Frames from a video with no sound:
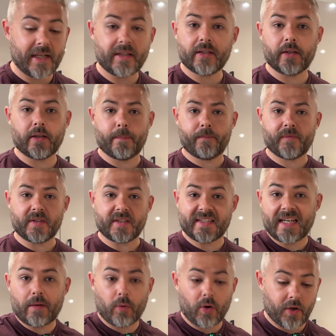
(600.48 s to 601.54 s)
to
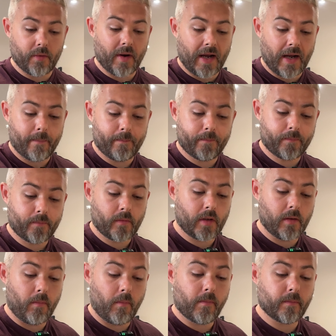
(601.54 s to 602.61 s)
see where you're at,
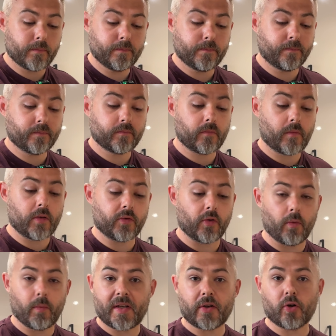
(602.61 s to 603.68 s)
so that
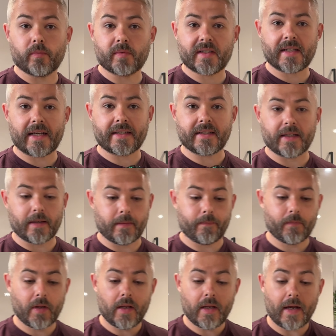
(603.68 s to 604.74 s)
when you come to taste it
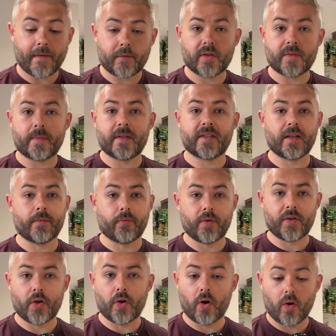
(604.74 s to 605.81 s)
after it's been simmering,
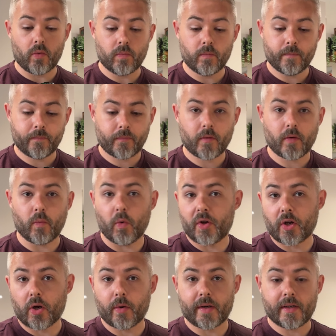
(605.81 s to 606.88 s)
you know where you're
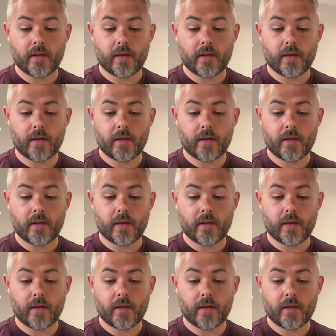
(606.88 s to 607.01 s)
going.